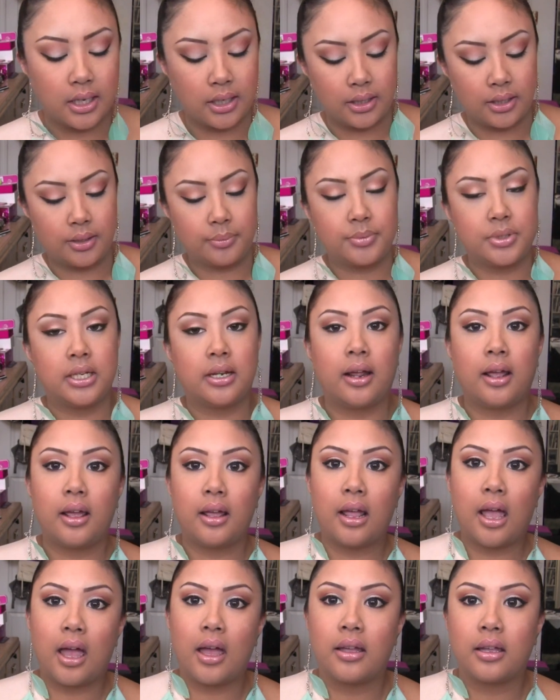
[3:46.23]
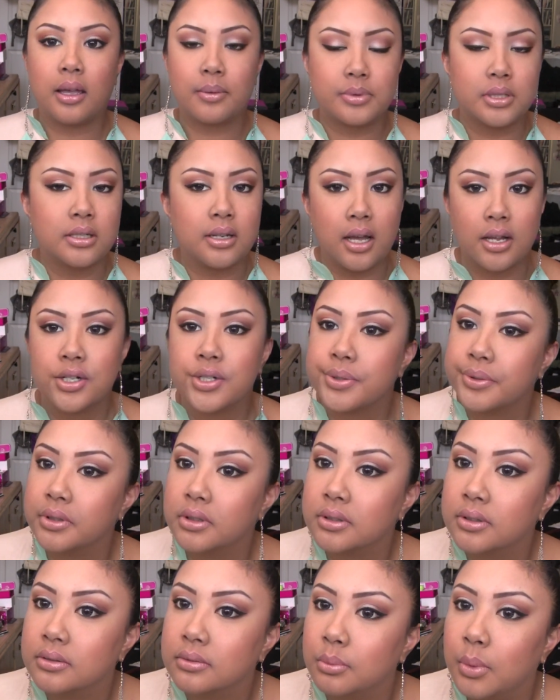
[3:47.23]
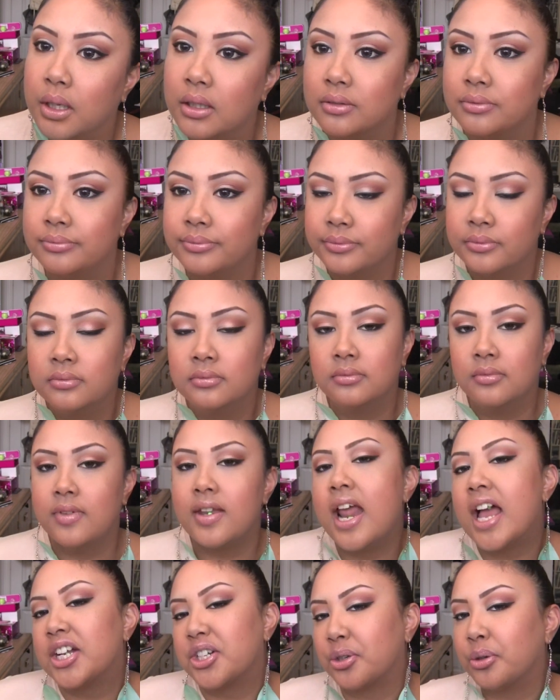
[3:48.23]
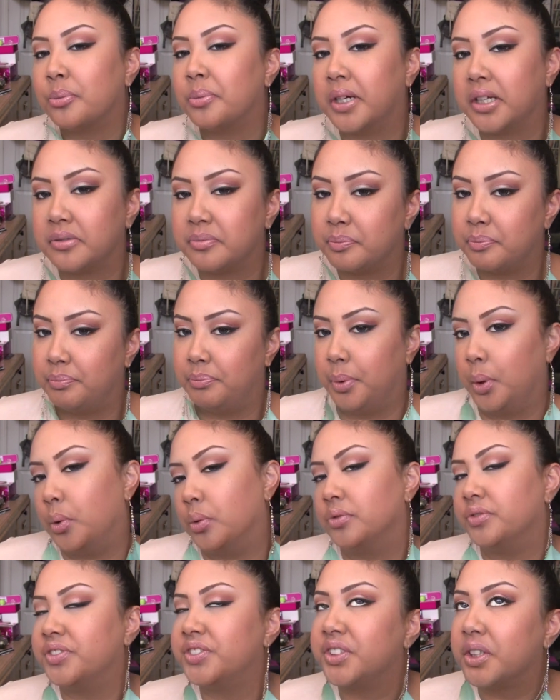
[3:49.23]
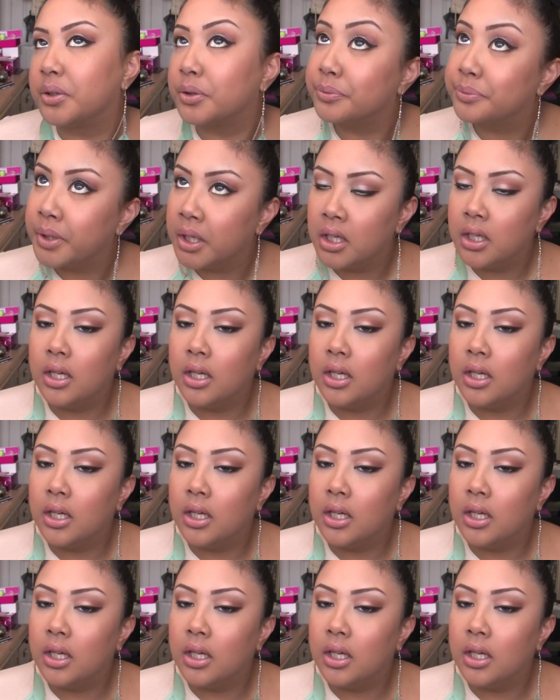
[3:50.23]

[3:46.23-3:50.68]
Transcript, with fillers: Um, today I kept it natural. Well, natural but bold still.